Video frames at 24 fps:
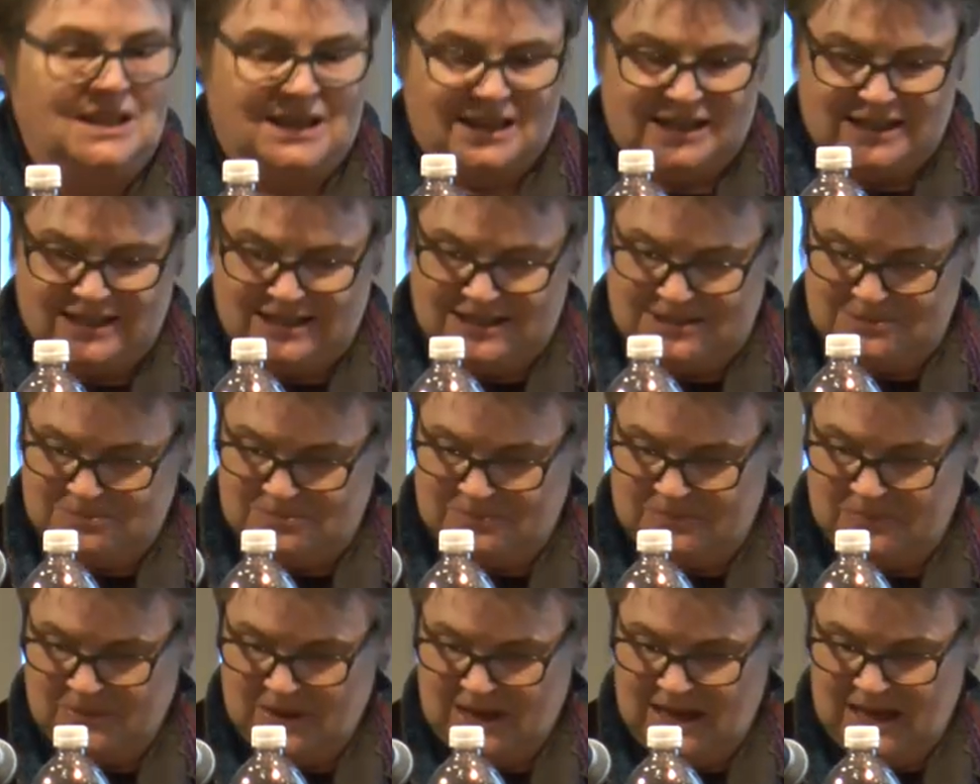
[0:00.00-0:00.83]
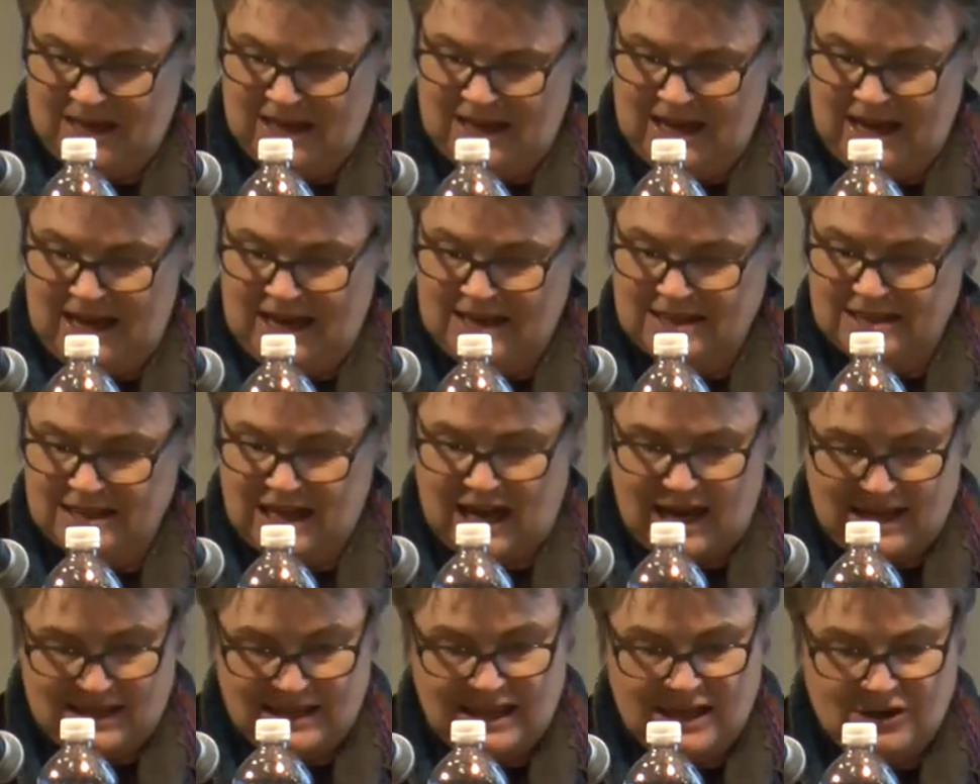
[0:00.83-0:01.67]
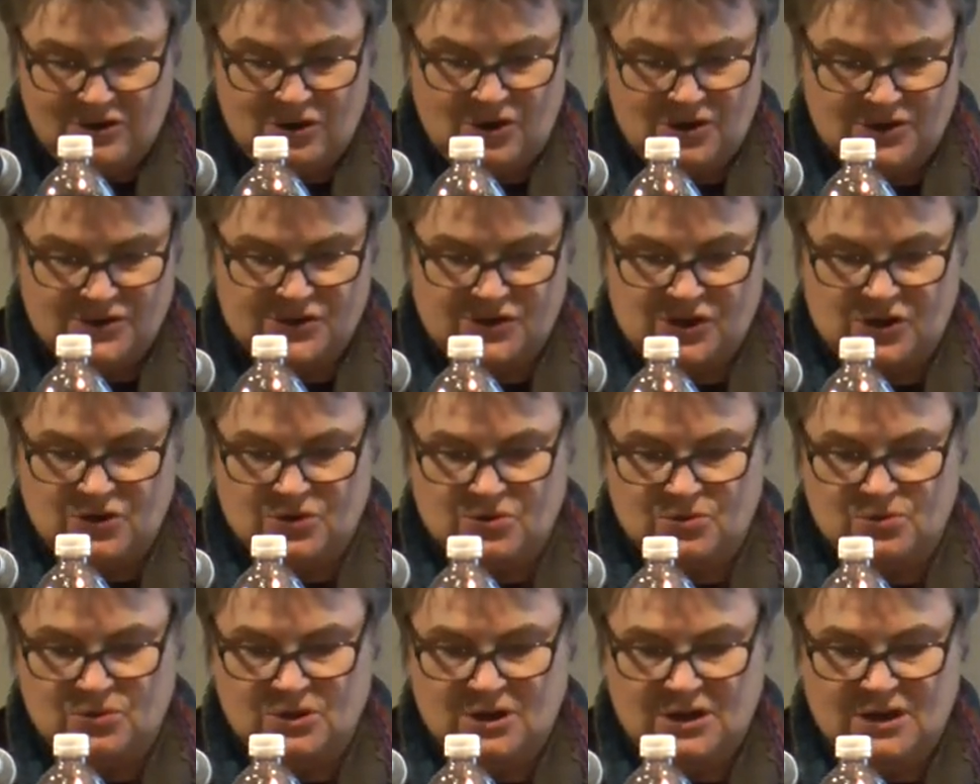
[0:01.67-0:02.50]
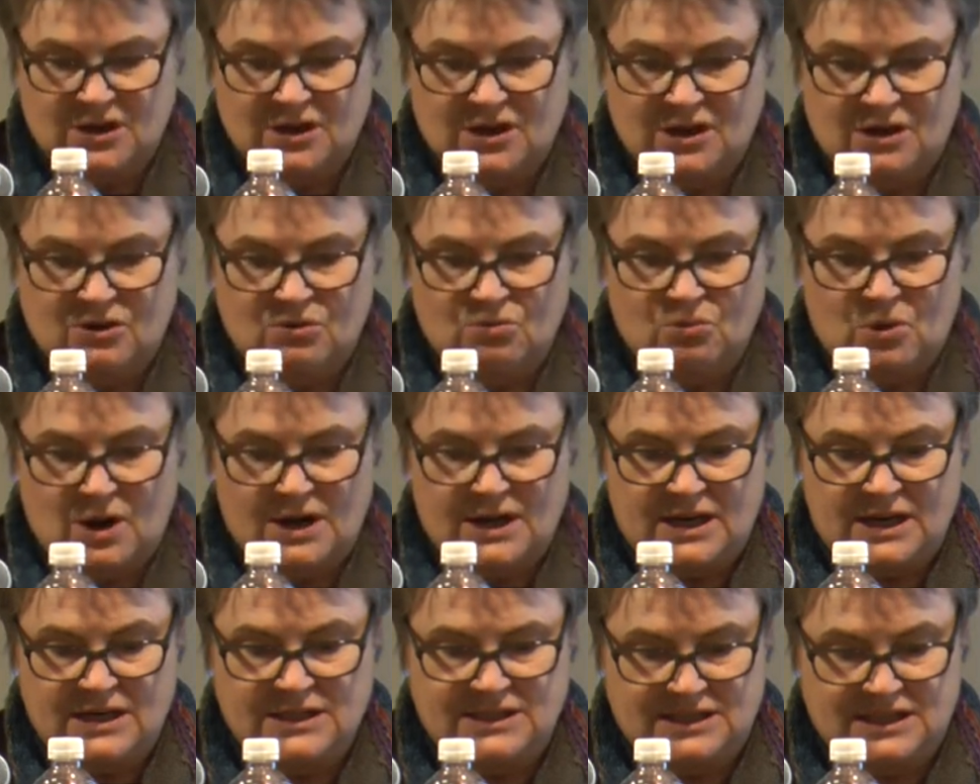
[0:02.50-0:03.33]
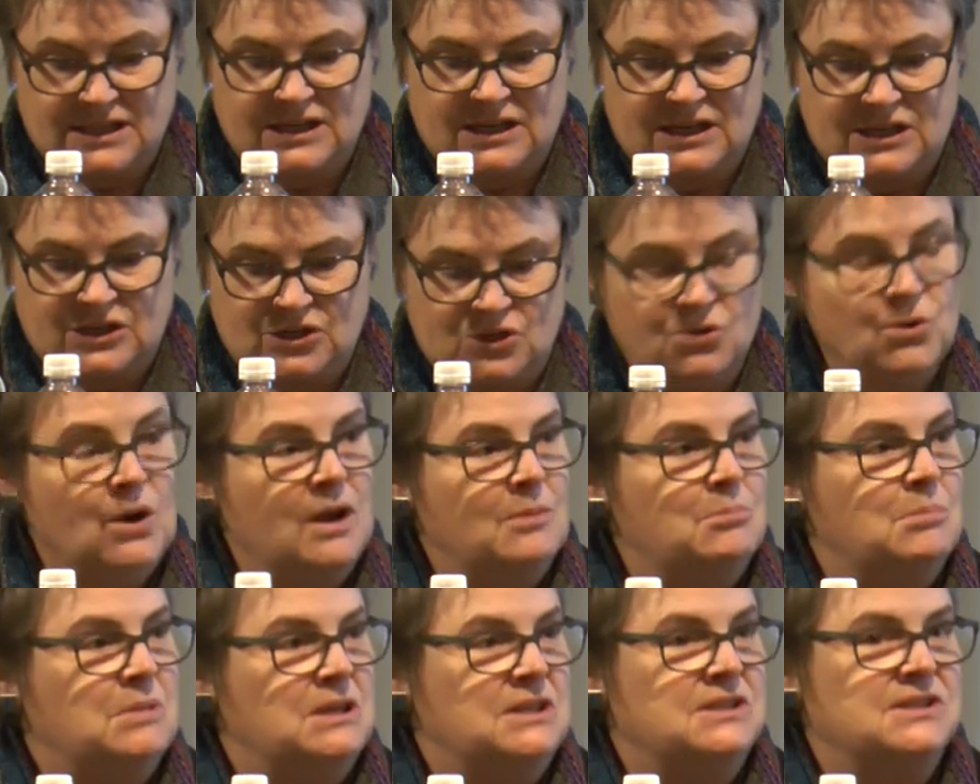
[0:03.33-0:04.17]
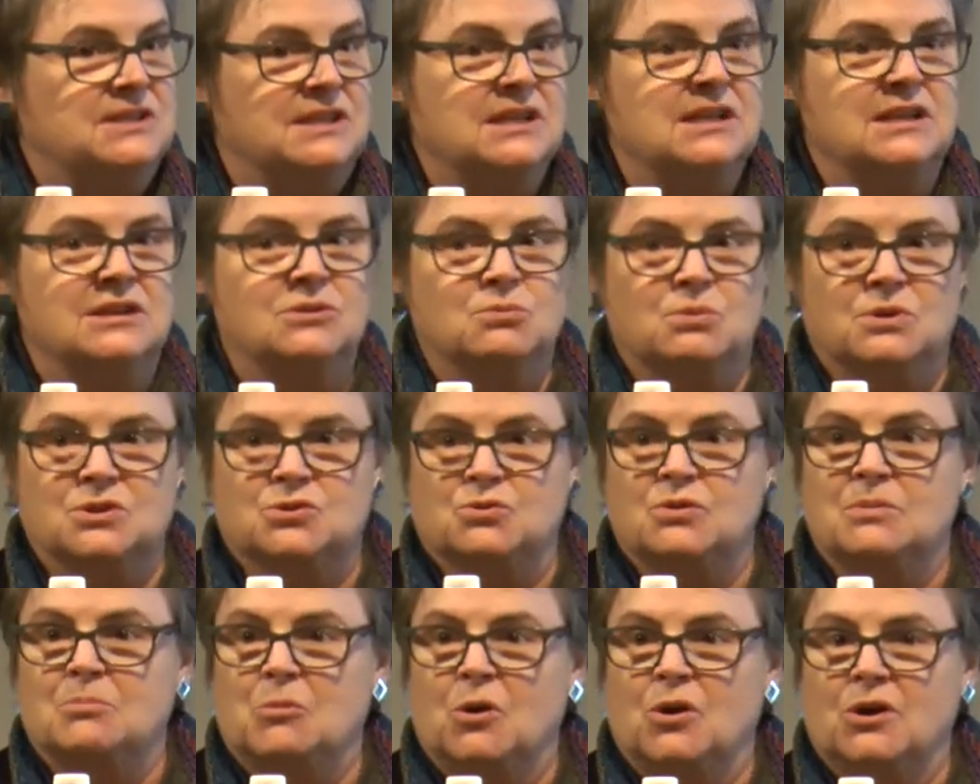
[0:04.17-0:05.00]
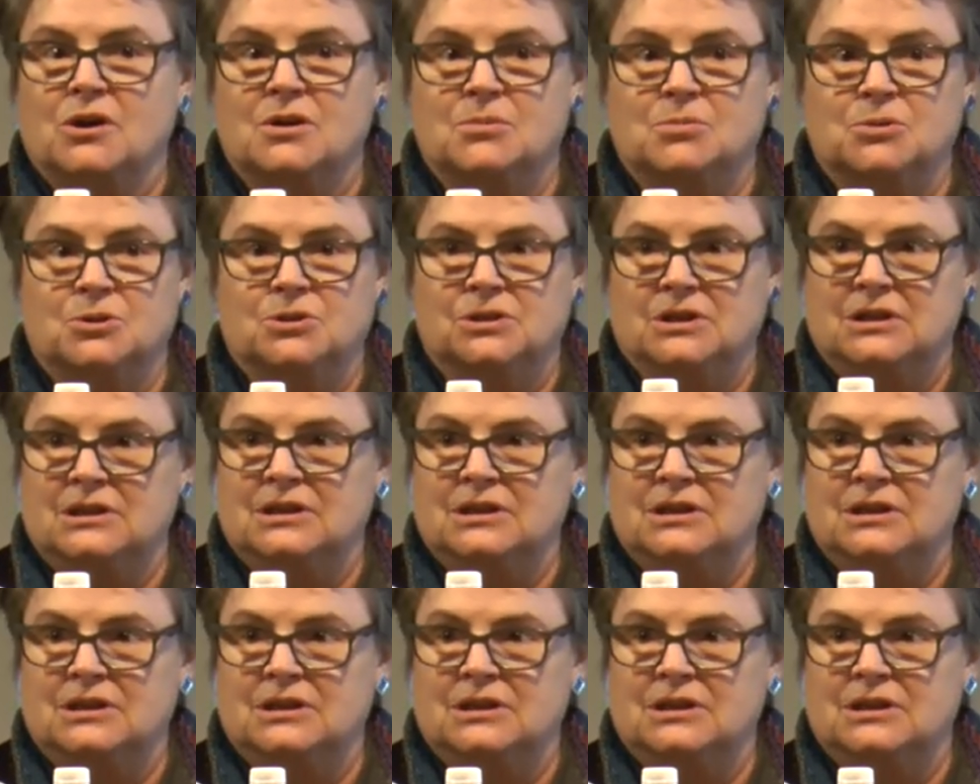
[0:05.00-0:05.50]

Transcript: Um, and I think also what he did at UMBC was remarkable.